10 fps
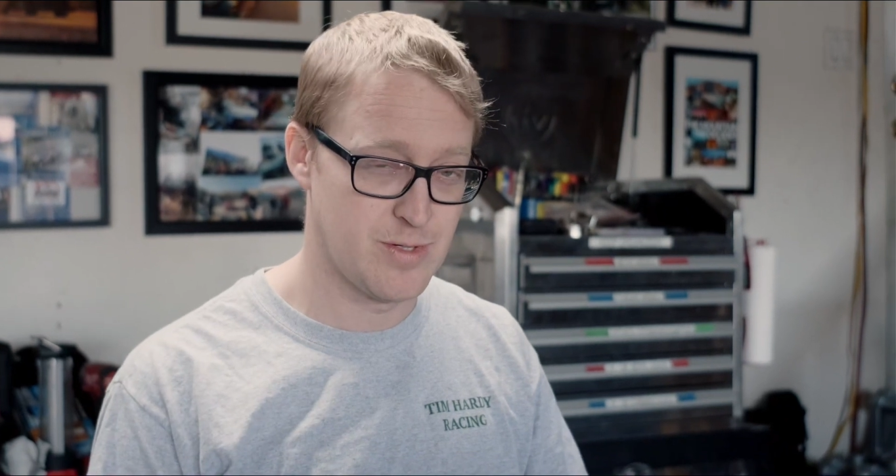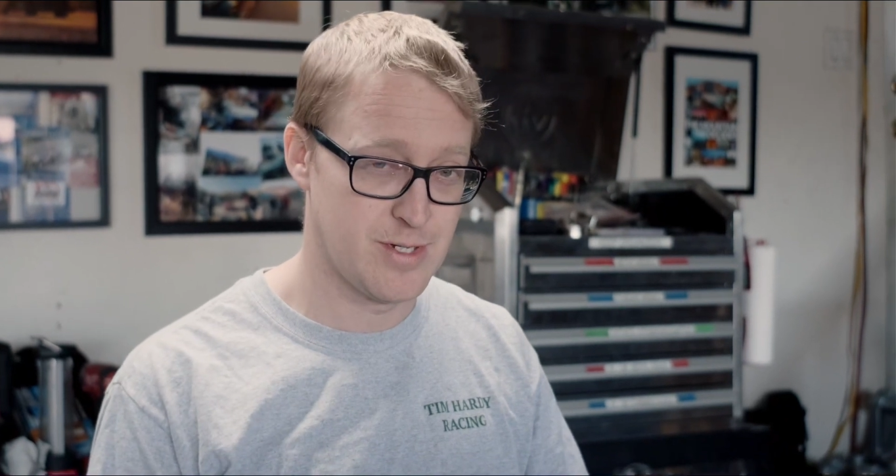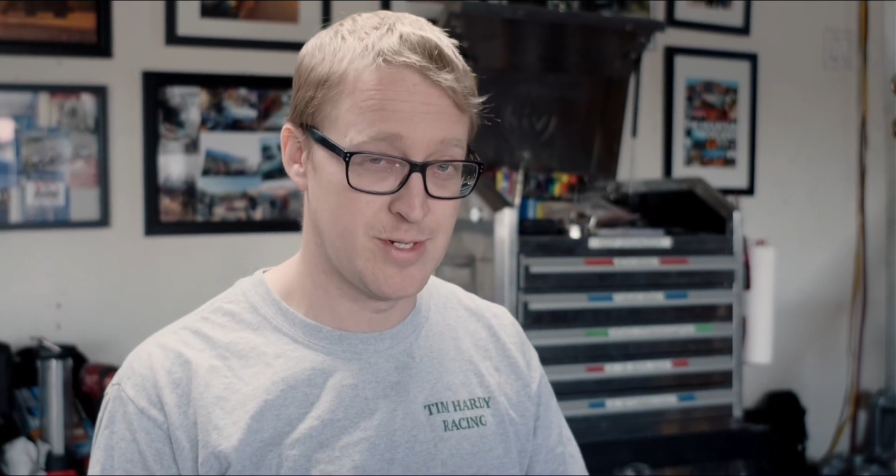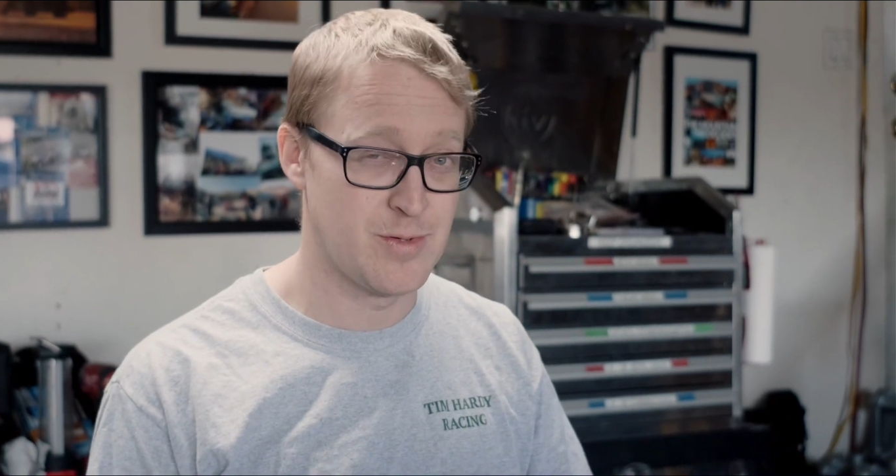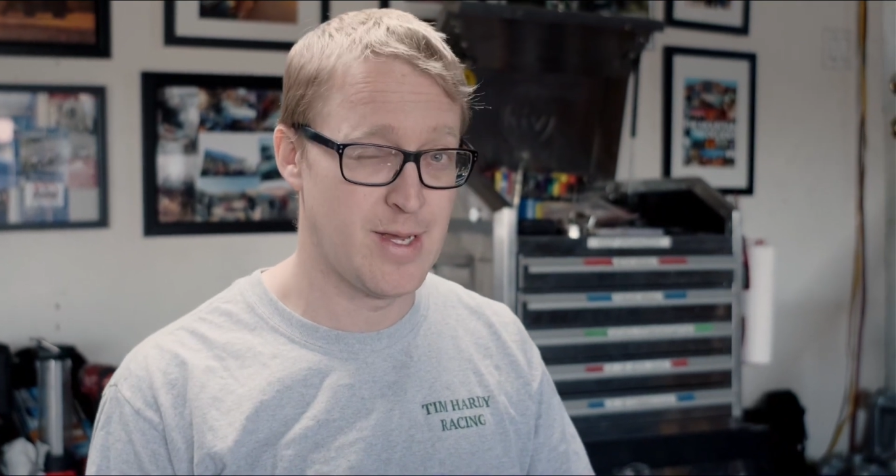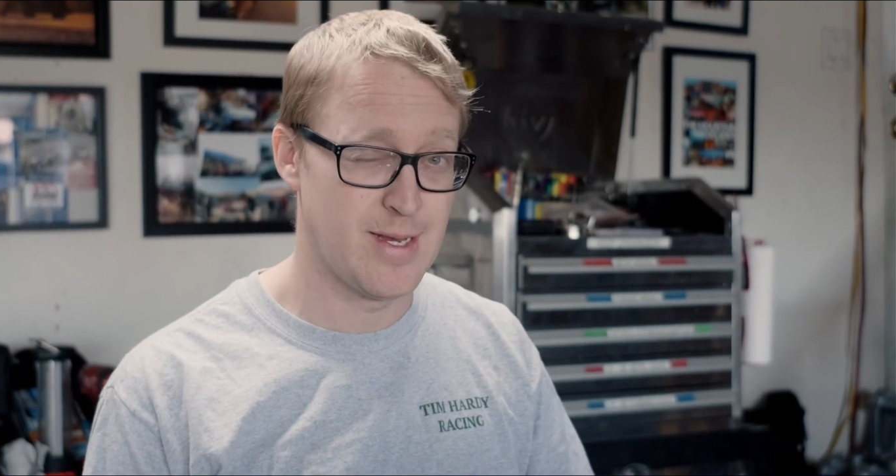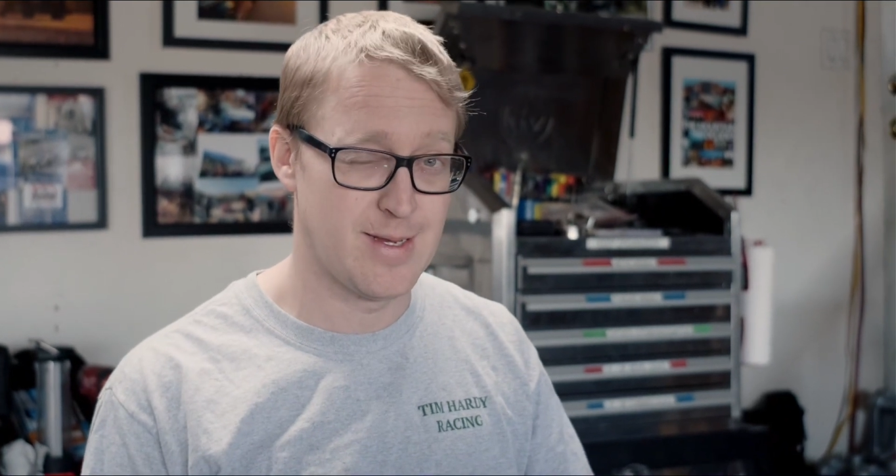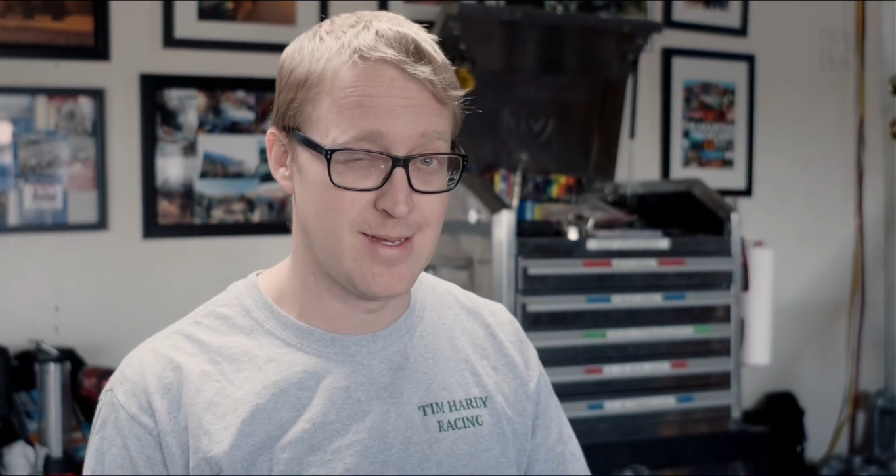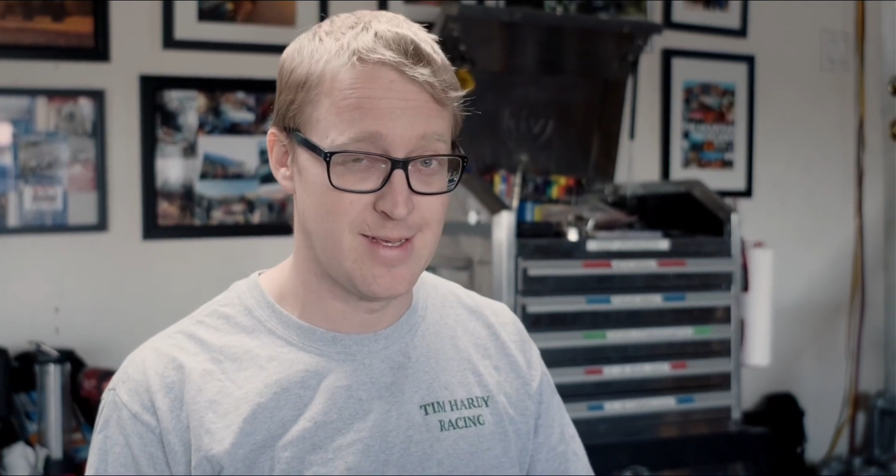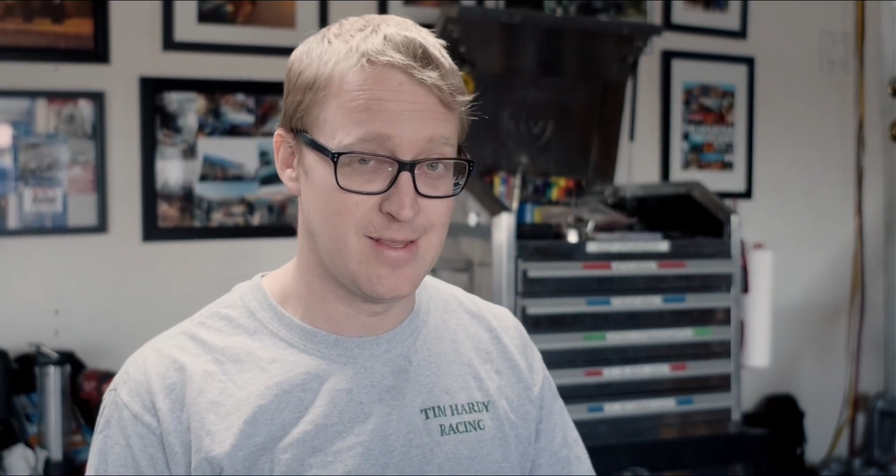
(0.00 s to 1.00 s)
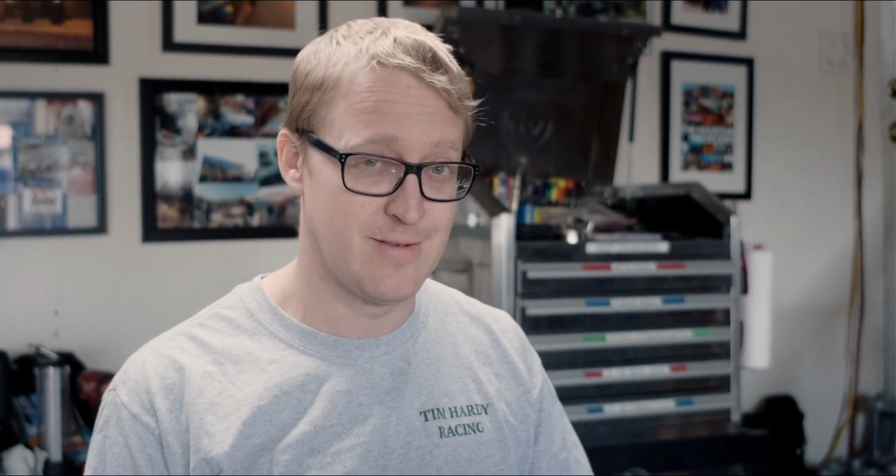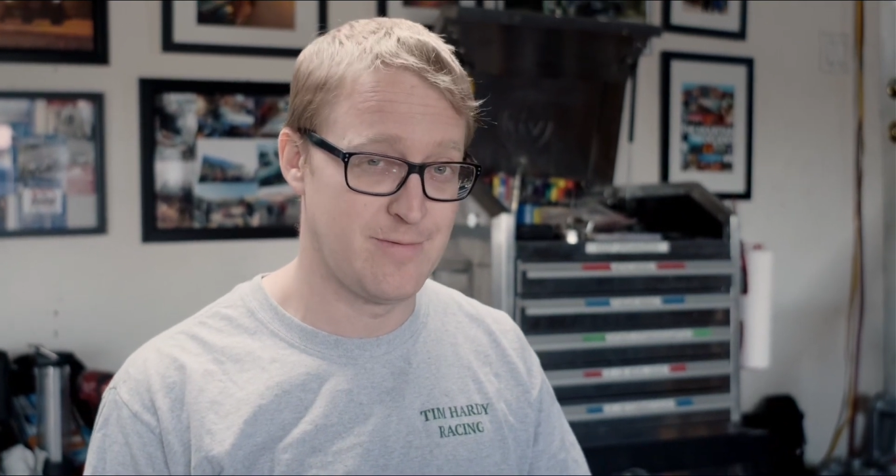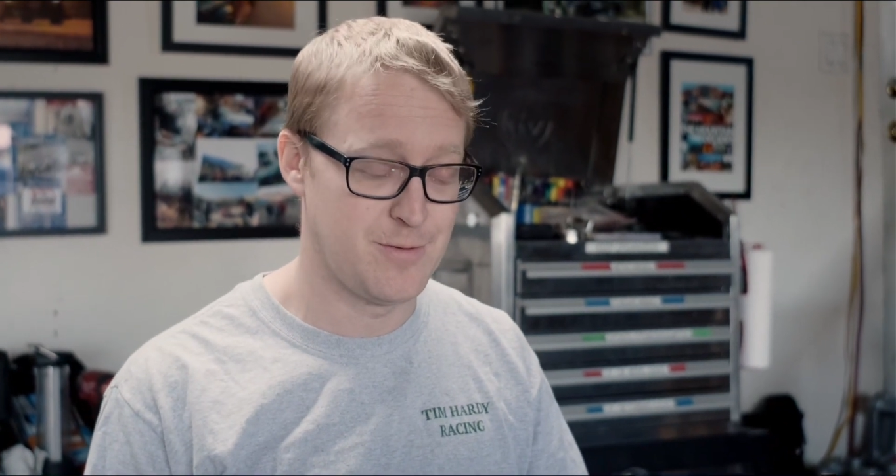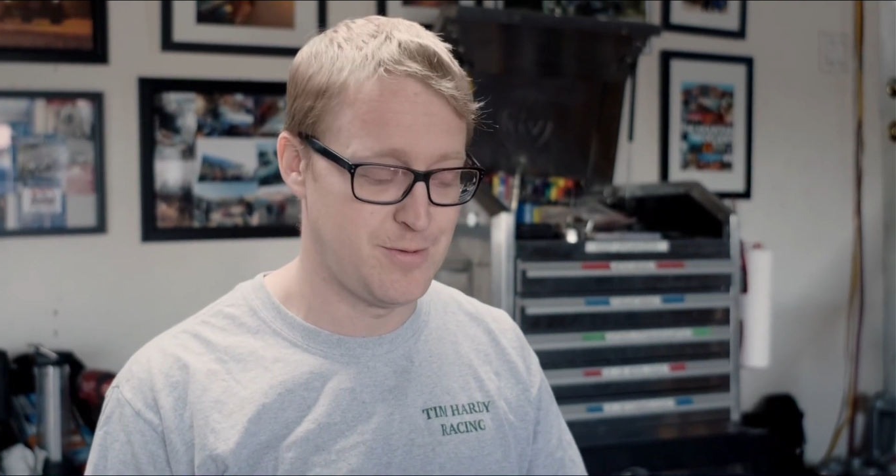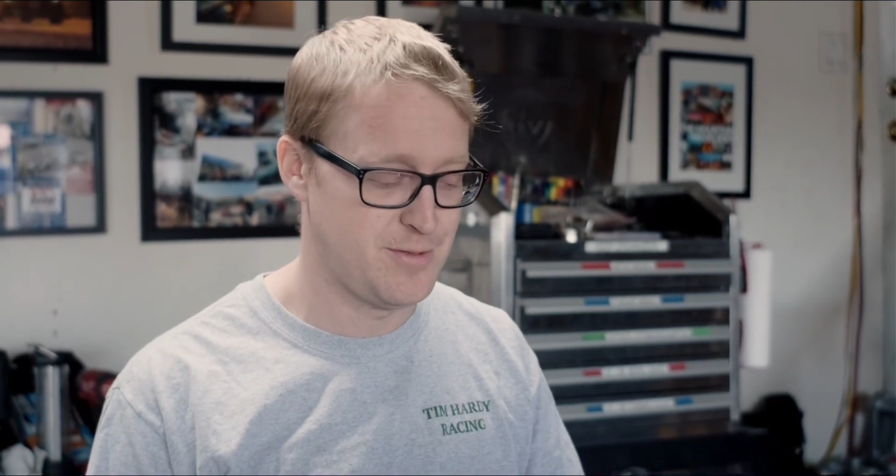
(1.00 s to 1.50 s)
We couldn't quite get the
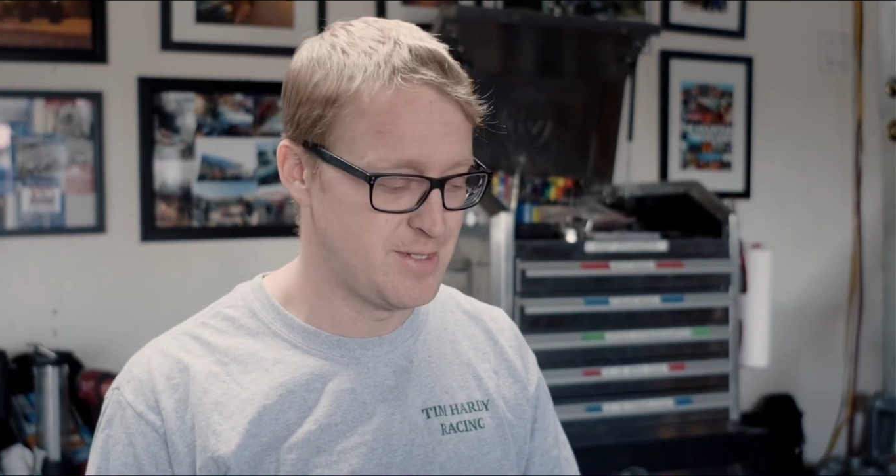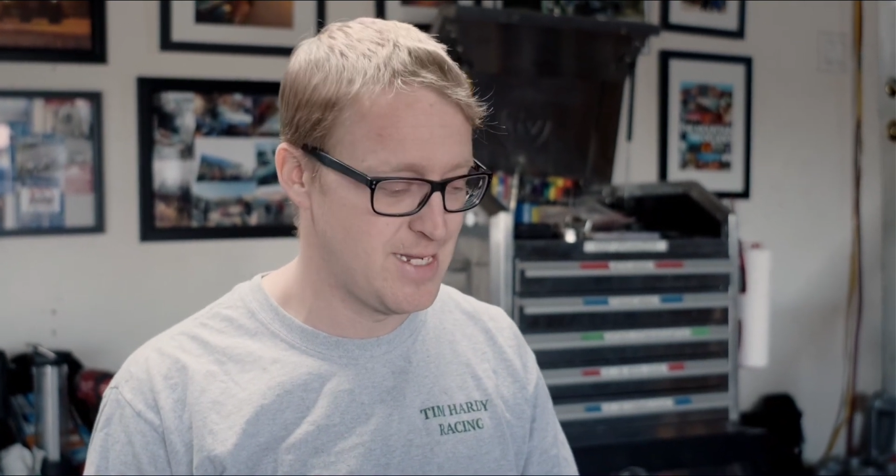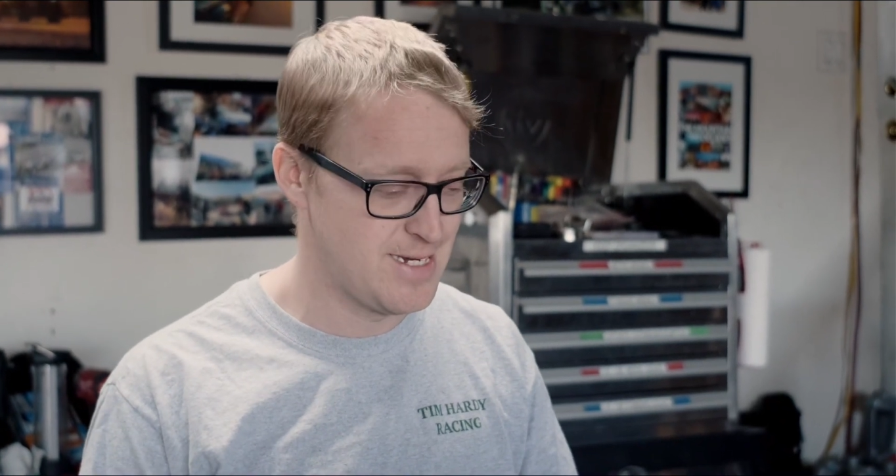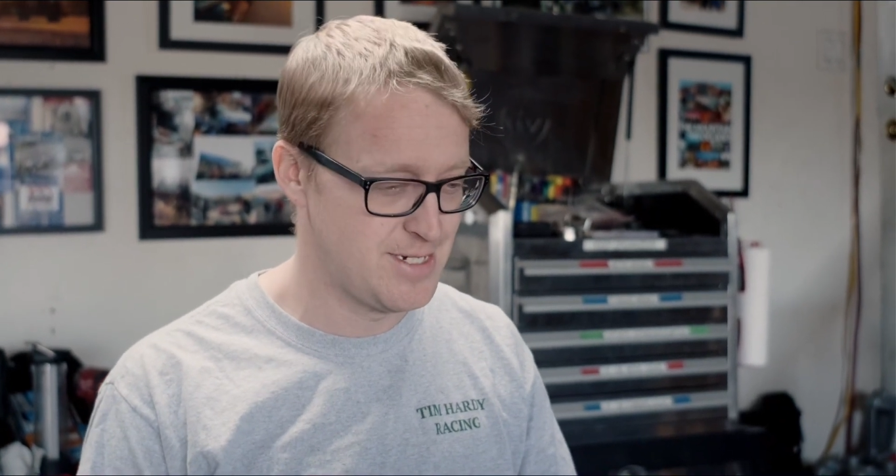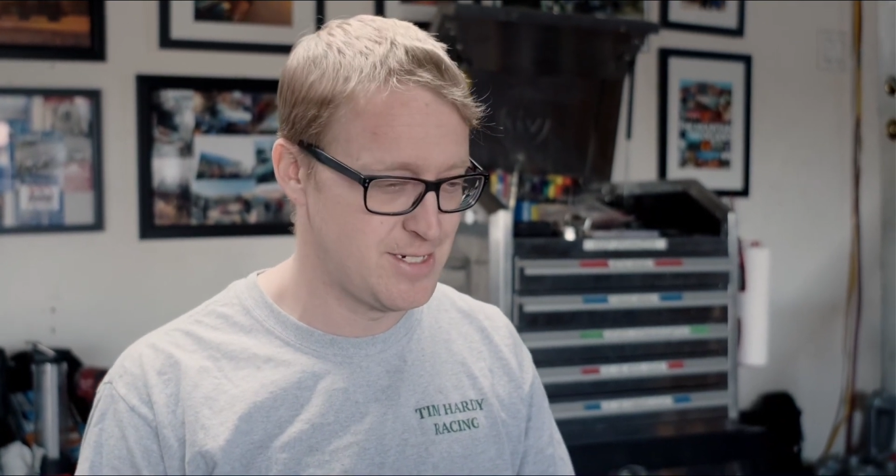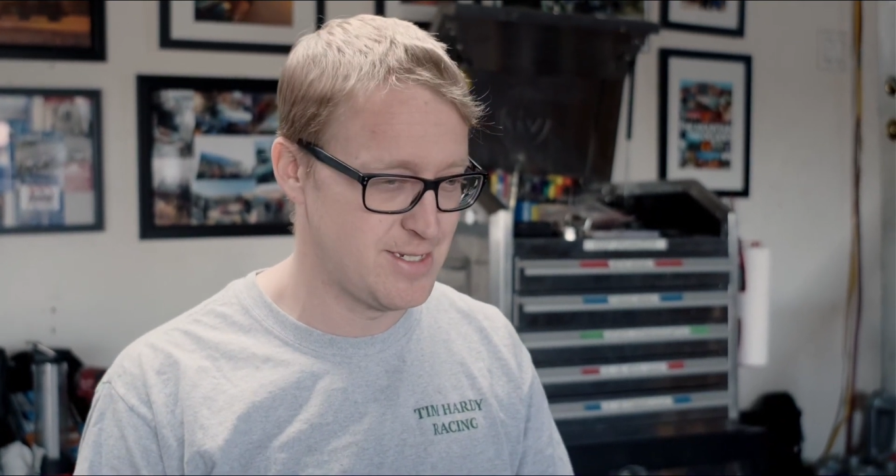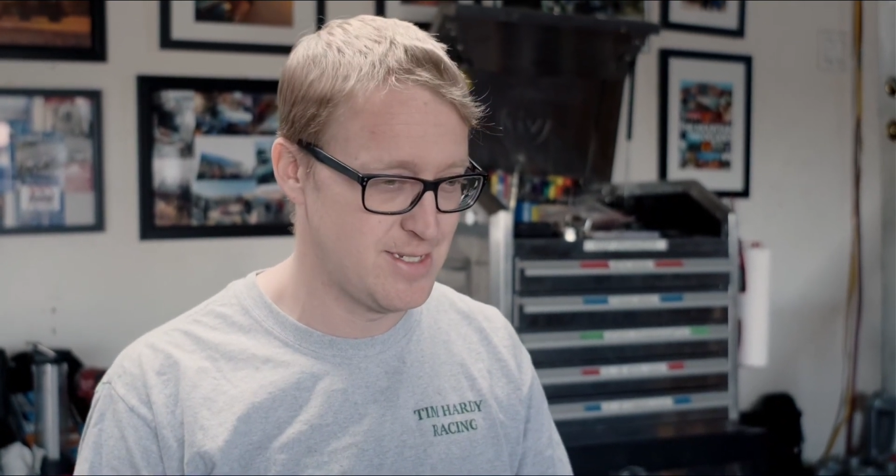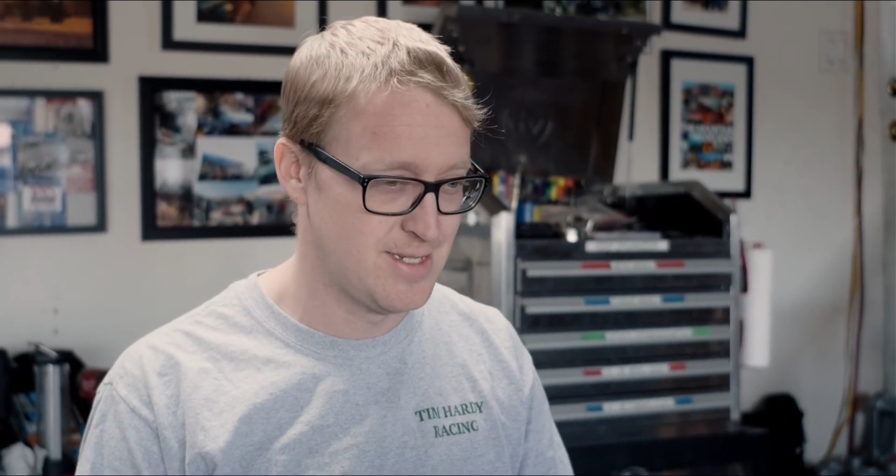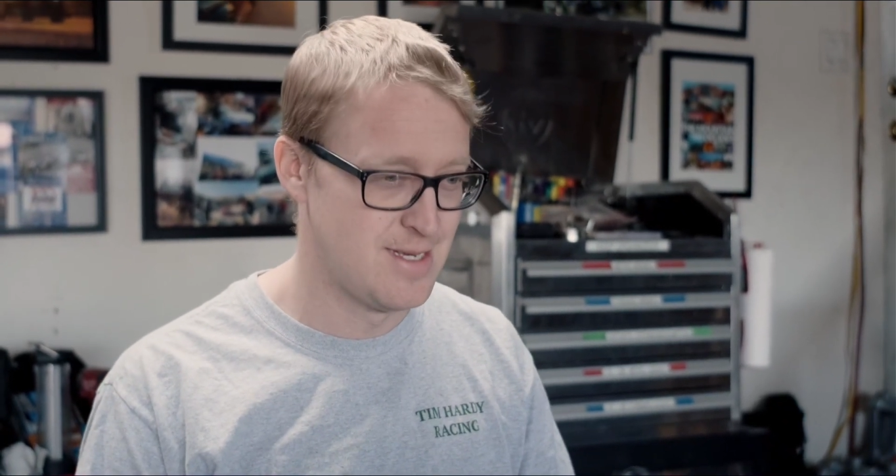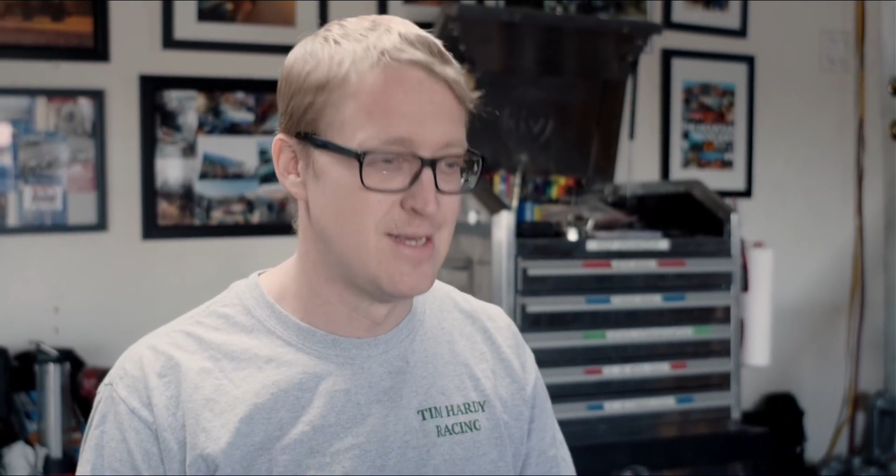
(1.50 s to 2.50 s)
full 10 inches,